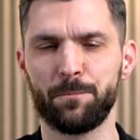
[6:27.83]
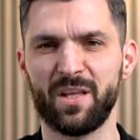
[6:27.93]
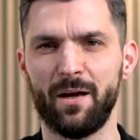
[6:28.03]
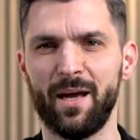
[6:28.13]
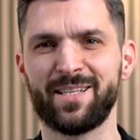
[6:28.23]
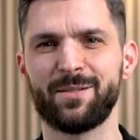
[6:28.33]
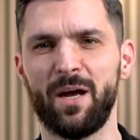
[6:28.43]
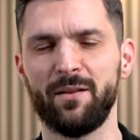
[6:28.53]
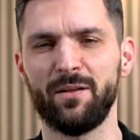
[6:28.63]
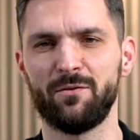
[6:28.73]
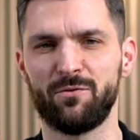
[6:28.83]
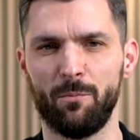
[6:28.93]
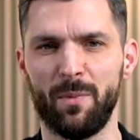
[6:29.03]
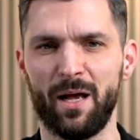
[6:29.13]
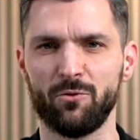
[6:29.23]
expanded from
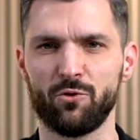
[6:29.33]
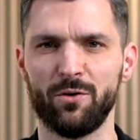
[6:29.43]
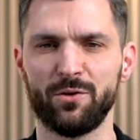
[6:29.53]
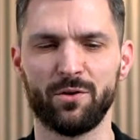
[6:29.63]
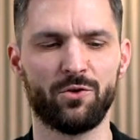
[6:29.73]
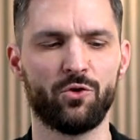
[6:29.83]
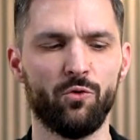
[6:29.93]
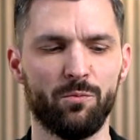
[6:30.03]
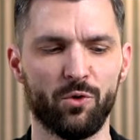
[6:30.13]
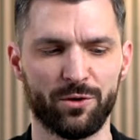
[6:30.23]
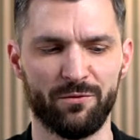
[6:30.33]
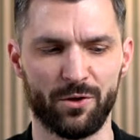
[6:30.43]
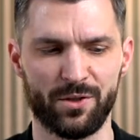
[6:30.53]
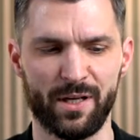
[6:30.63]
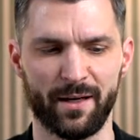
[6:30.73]
Elrond to
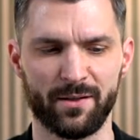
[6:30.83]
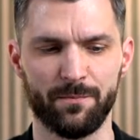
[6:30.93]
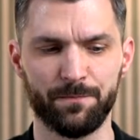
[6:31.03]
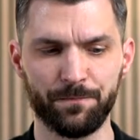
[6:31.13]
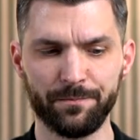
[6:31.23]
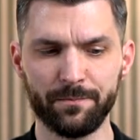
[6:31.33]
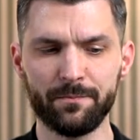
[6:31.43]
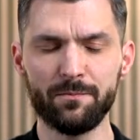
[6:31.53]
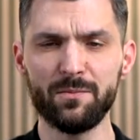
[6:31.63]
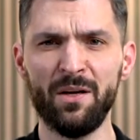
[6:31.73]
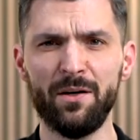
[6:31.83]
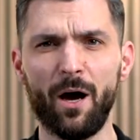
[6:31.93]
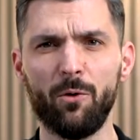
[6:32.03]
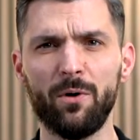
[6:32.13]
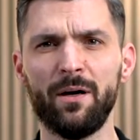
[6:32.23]
MultiversX.
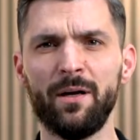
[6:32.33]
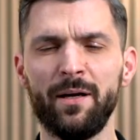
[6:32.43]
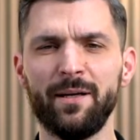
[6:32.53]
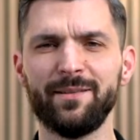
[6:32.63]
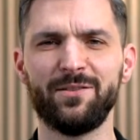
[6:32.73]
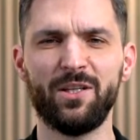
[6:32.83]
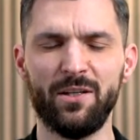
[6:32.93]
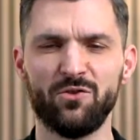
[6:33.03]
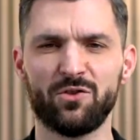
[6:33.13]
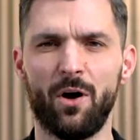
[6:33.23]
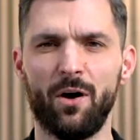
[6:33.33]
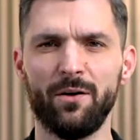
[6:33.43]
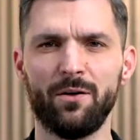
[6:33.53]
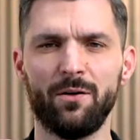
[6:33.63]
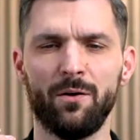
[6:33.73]
Now, the
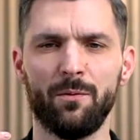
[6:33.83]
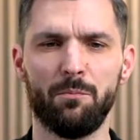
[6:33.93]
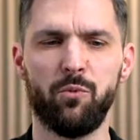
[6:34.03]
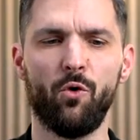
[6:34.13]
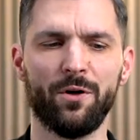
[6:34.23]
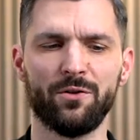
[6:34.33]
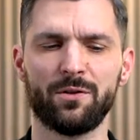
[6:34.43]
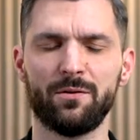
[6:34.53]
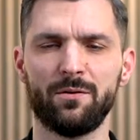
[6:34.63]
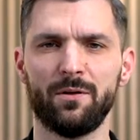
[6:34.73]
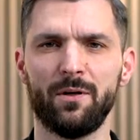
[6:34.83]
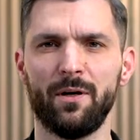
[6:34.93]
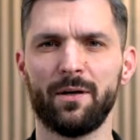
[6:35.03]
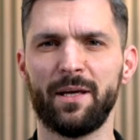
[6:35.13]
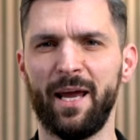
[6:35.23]
entire point
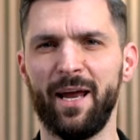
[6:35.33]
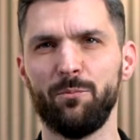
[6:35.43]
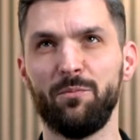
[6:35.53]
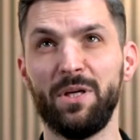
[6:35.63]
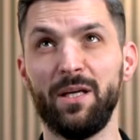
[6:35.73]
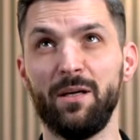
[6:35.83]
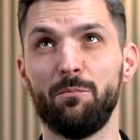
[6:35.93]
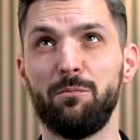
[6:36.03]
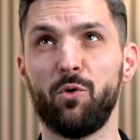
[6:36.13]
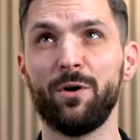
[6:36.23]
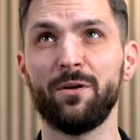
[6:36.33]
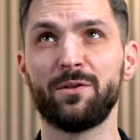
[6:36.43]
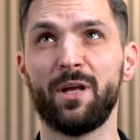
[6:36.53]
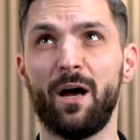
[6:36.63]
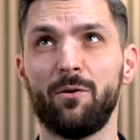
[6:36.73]
can be boiled
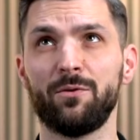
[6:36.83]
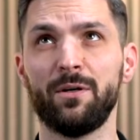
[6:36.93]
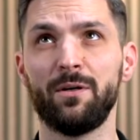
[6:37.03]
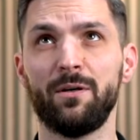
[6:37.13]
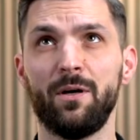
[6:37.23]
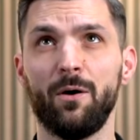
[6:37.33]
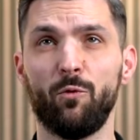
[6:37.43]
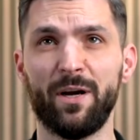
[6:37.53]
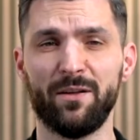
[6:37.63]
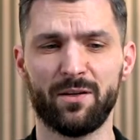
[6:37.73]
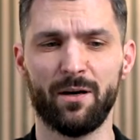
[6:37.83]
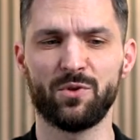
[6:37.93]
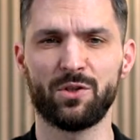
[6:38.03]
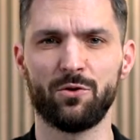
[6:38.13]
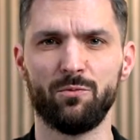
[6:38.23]
down when it comes
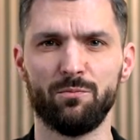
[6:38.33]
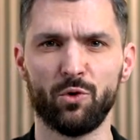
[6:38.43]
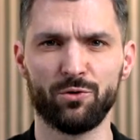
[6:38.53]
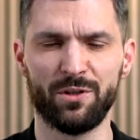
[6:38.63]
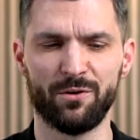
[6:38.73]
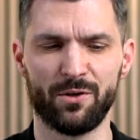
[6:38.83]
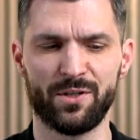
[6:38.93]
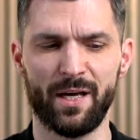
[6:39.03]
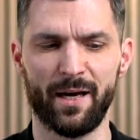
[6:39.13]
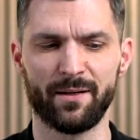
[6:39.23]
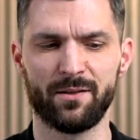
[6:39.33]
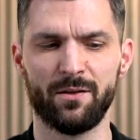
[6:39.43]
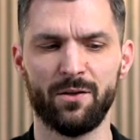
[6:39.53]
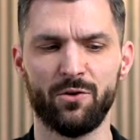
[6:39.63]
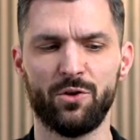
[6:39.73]
to MultiversX
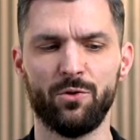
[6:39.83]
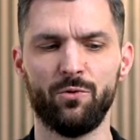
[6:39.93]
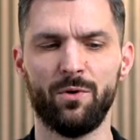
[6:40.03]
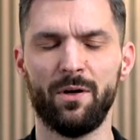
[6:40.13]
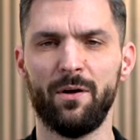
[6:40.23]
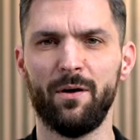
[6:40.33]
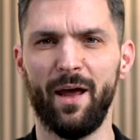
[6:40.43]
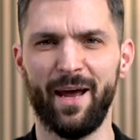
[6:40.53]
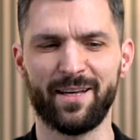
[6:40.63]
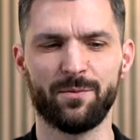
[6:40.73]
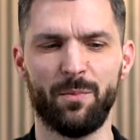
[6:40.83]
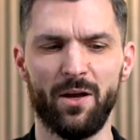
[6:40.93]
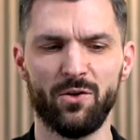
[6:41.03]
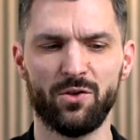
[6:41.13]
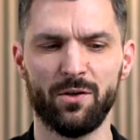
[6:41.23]
to
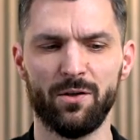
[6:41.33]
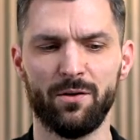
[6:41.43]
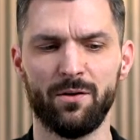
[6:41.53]
expansion,